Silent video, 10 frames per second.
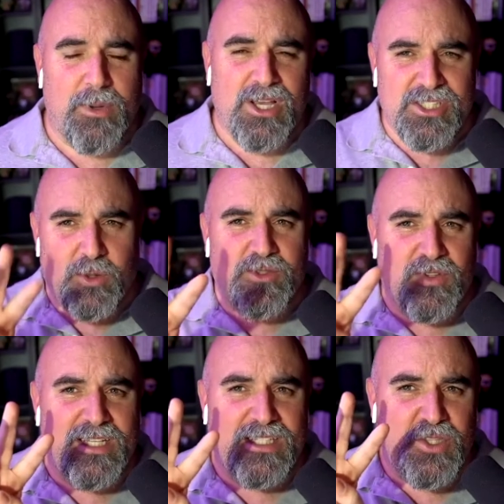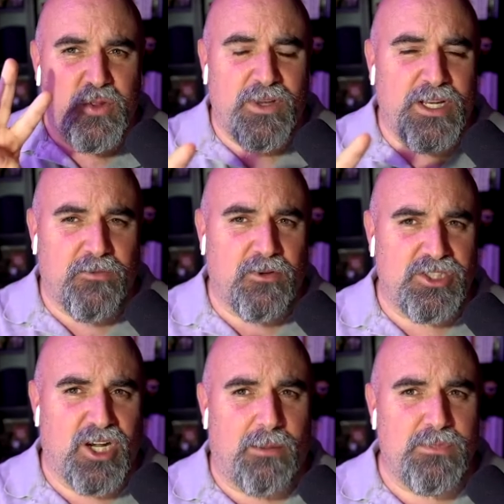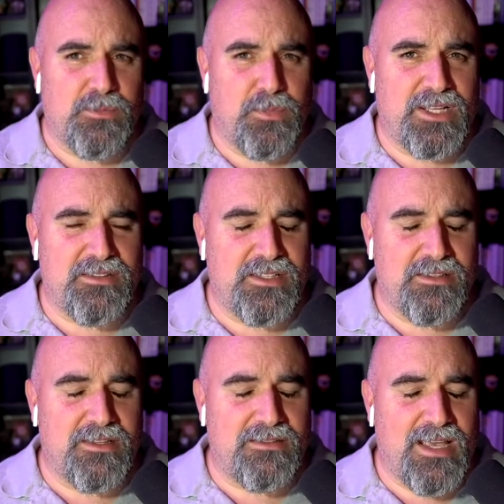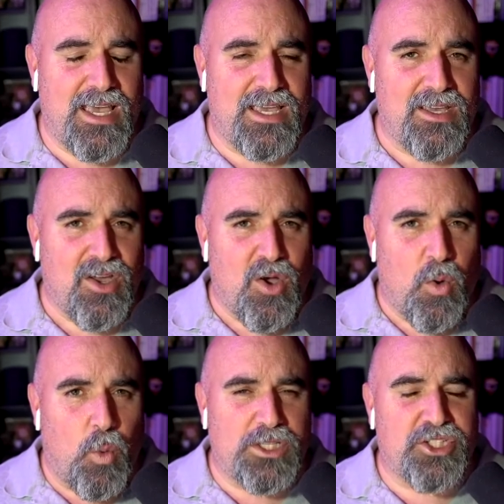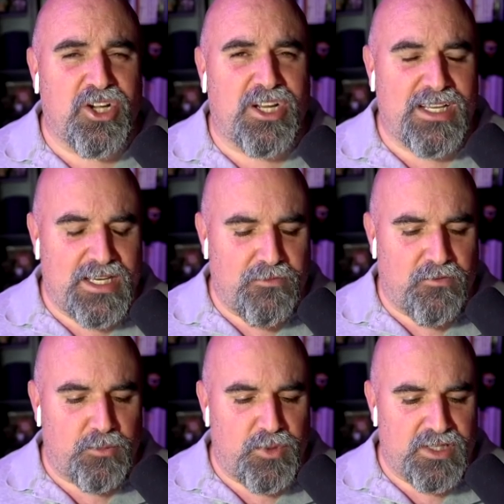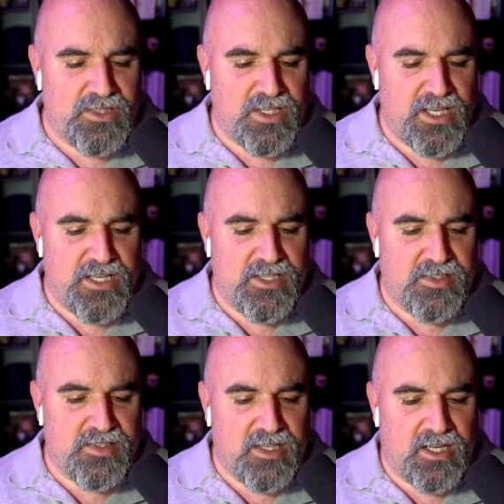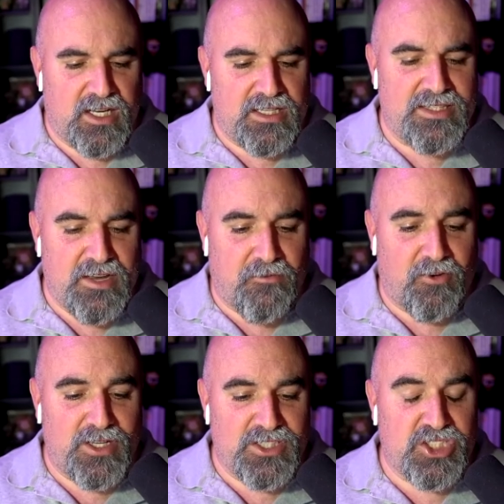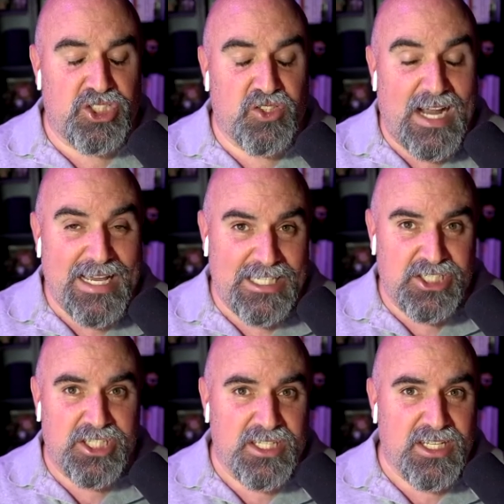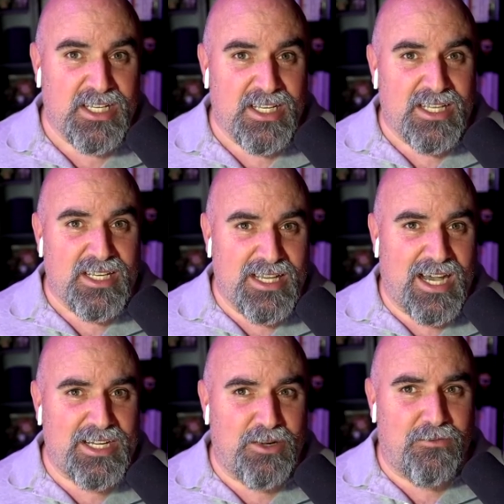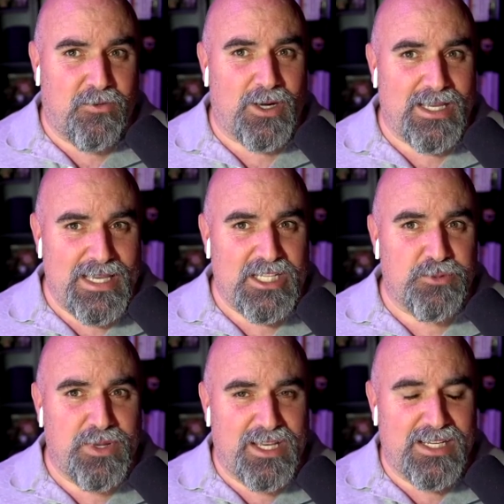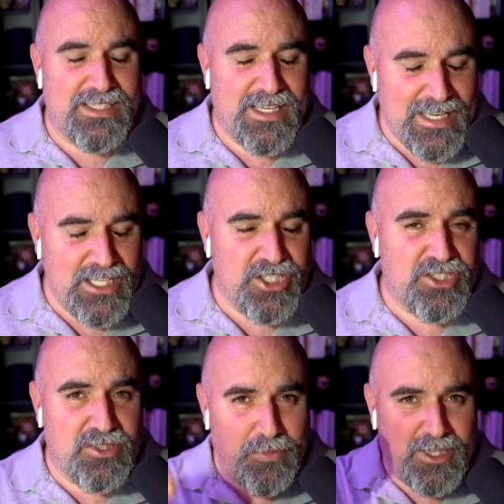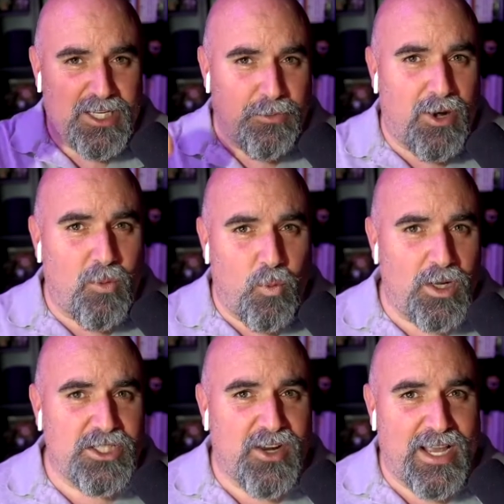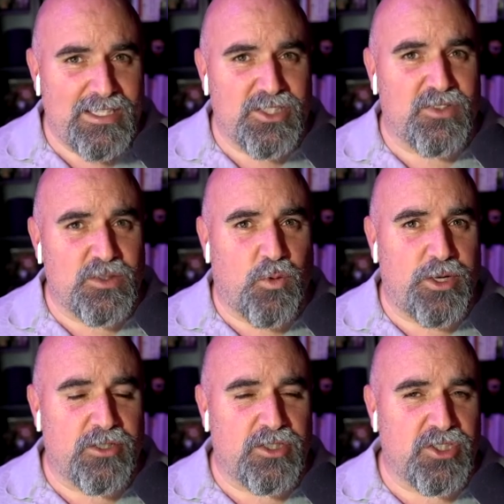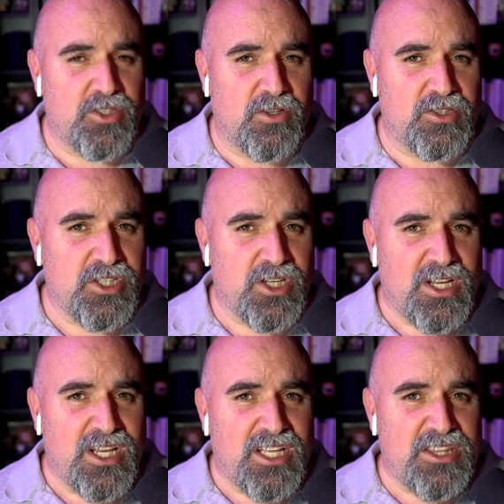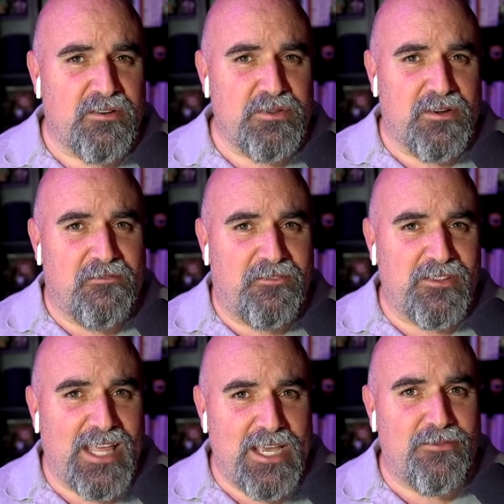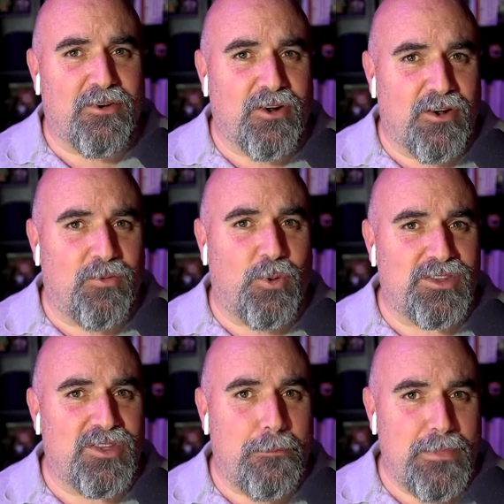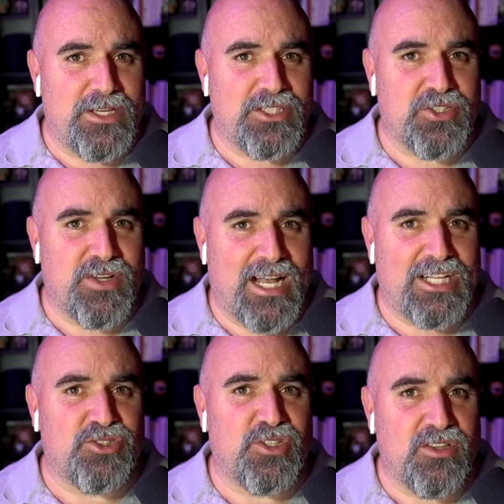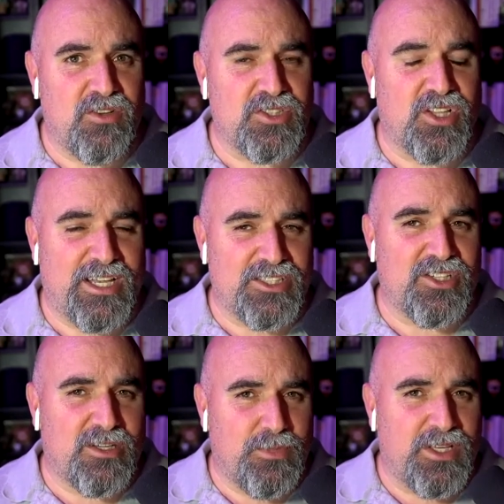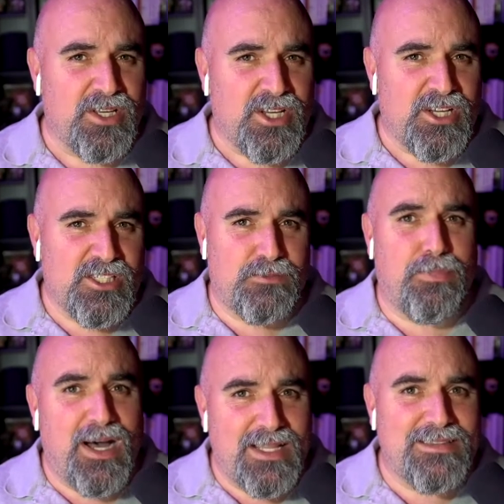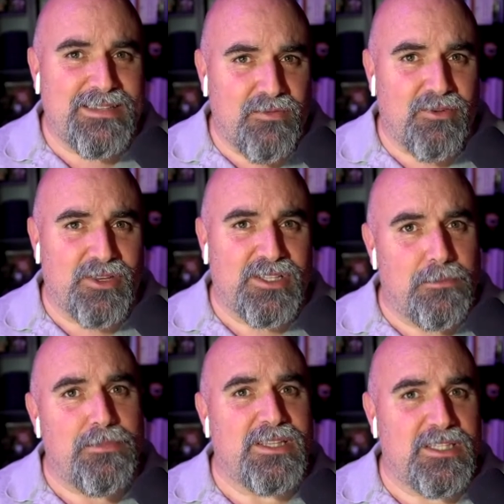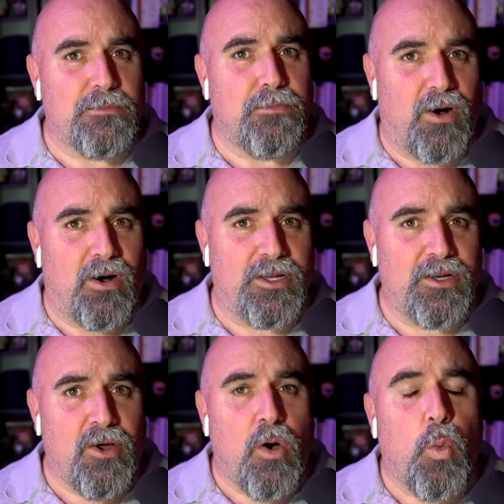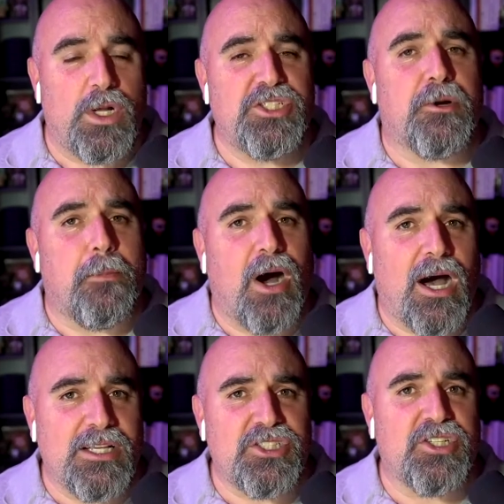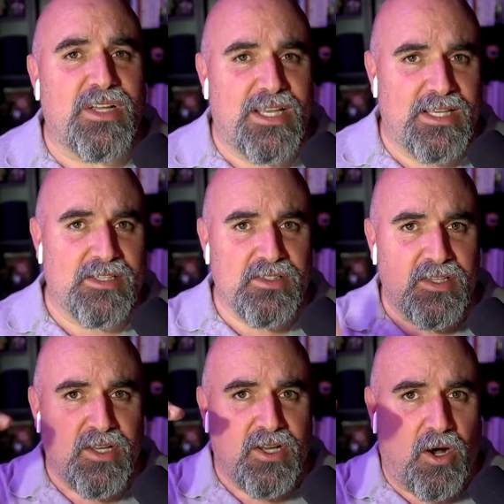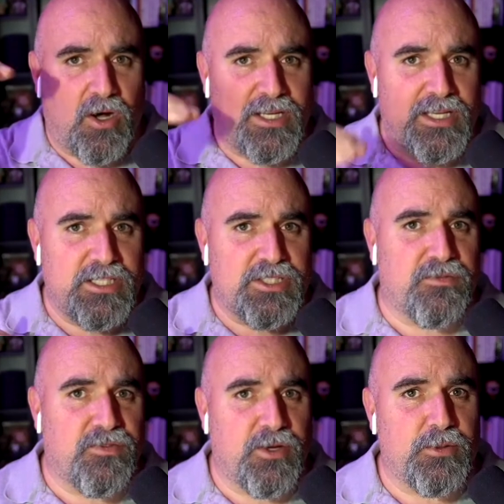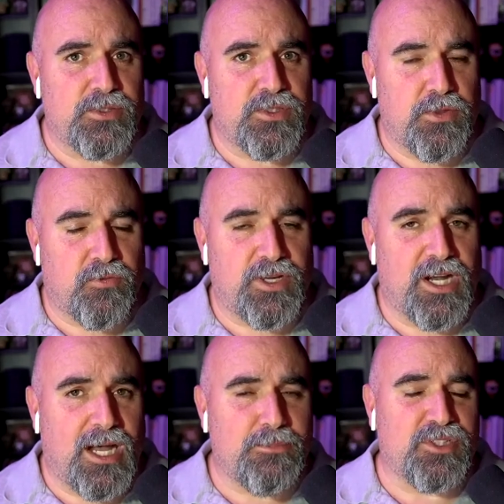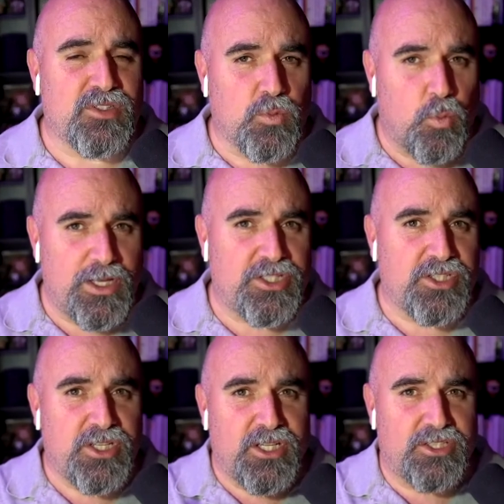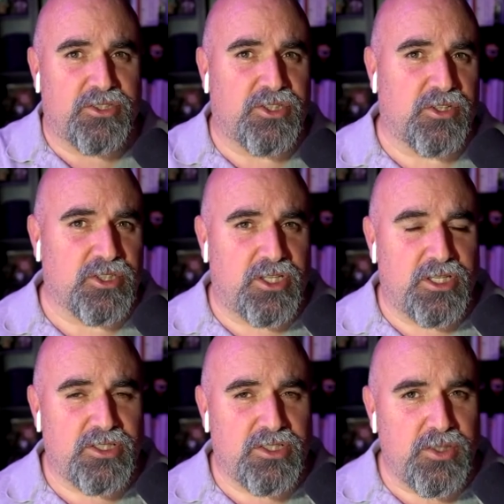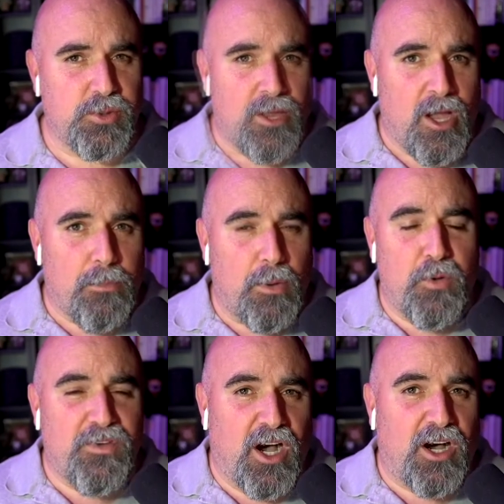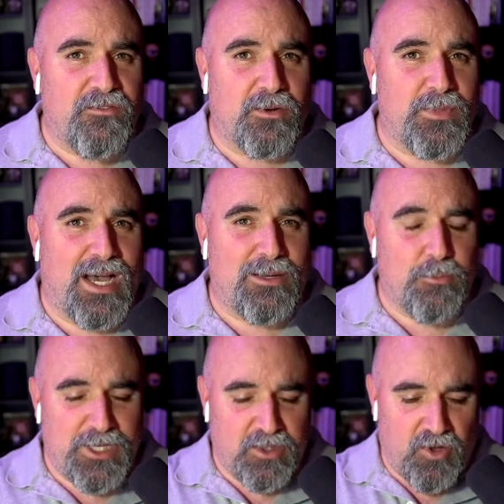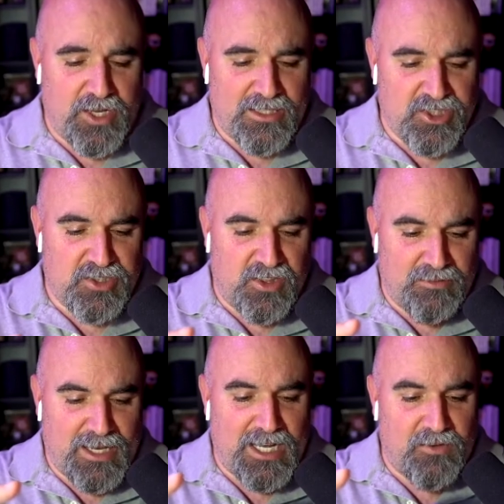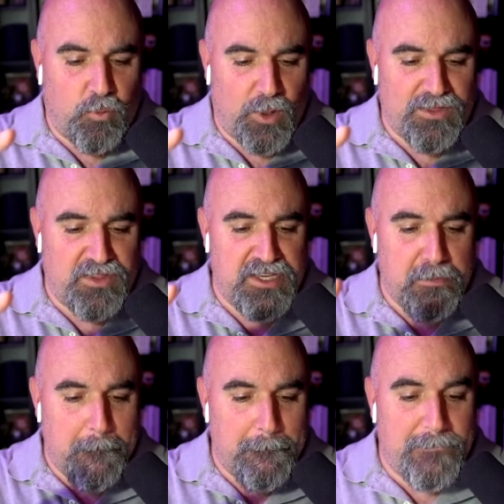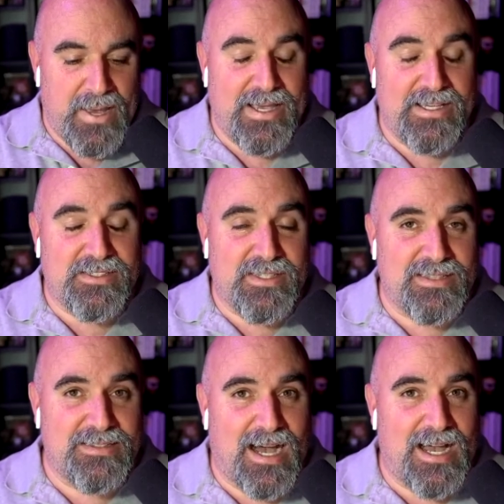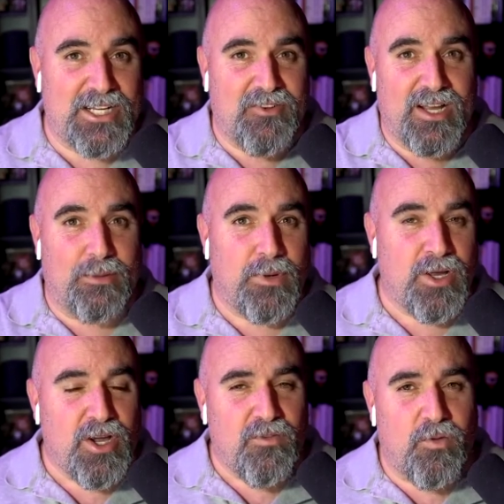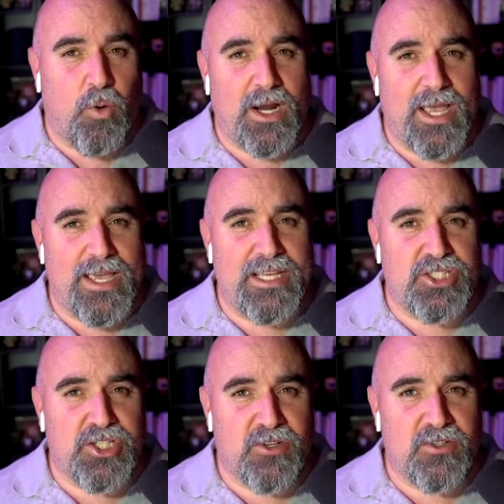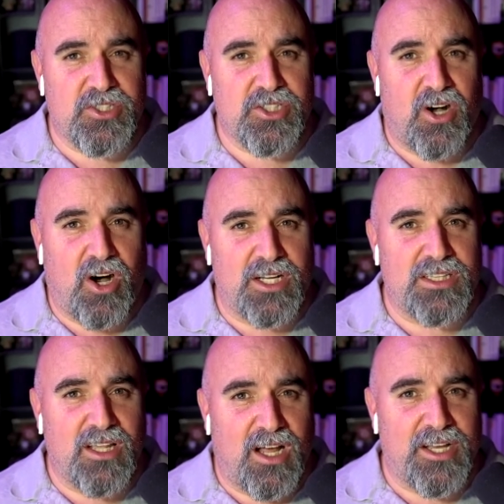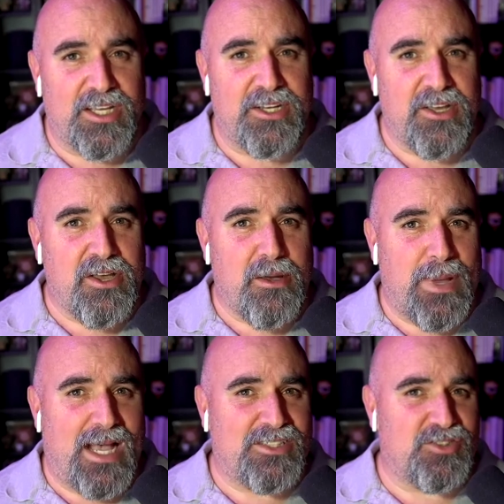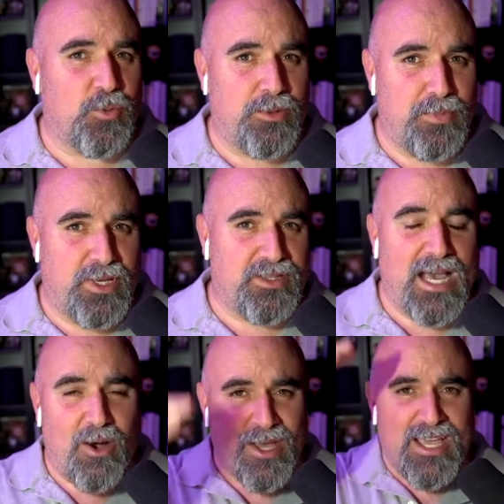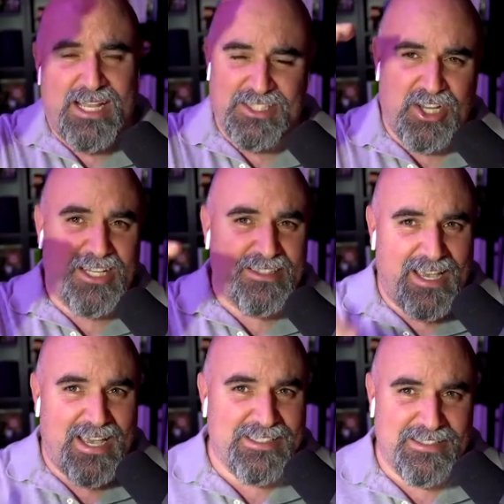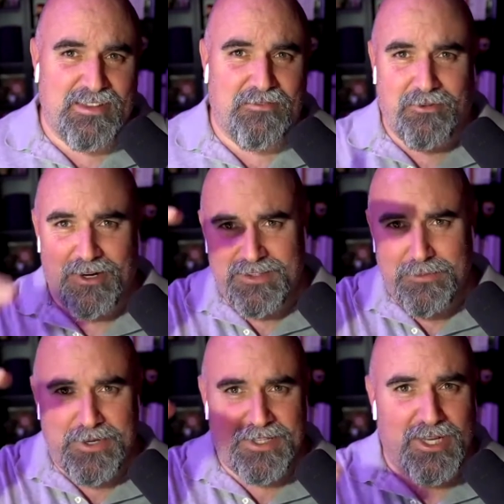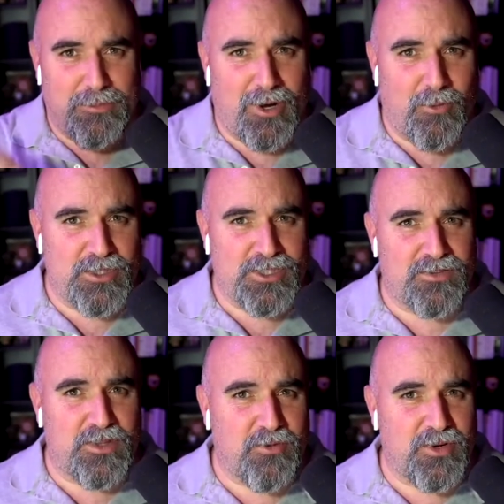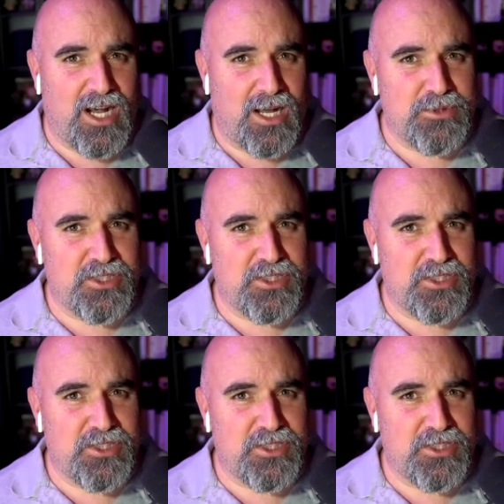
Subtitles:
So it's three different jobs, but at the end of the day, what you're going to get from this is a different strategy kind of for each, because each, depending upon what your answer is for your church, the flavor of what the ministry actually looks like is going to be spun differently depending upon what your posture is on each of those three options. Which is your church going to choose? But moving on from that, we can look at just kind of what the base diagram for a church online pastor would be. Now, it's going to taste different depending upon which of the three options you